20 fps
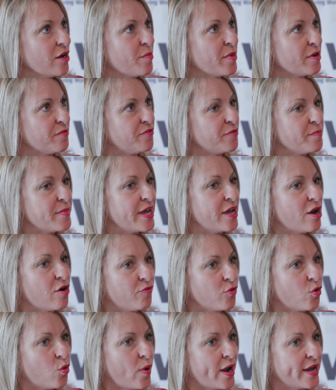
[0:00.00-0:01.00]
I mean, for me,
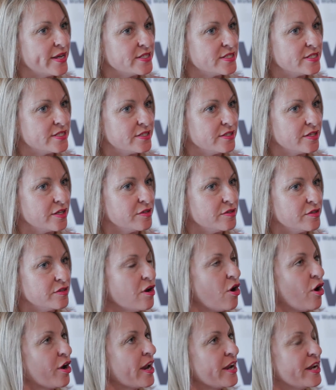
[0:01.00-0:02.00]
I've always,
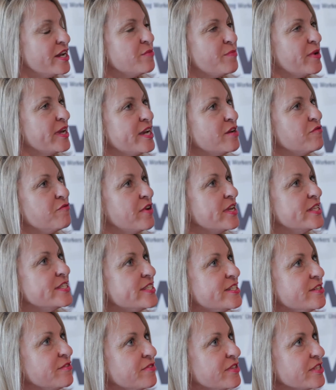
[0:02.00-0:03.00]
I don't need to be
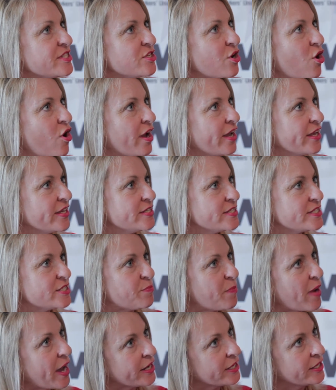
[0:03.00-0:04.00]
convinced of the science,
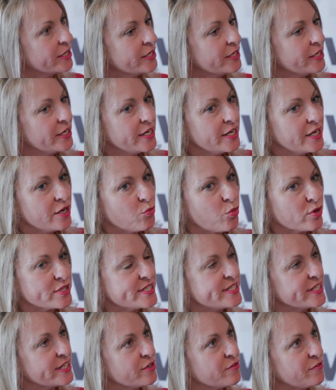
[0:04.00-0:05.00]
but what
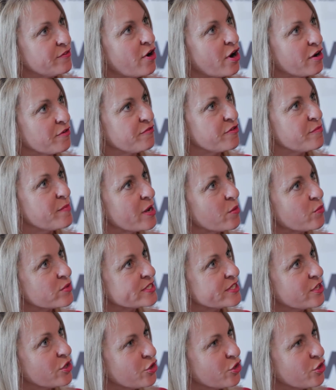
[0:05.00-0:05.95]
solidified it for me was the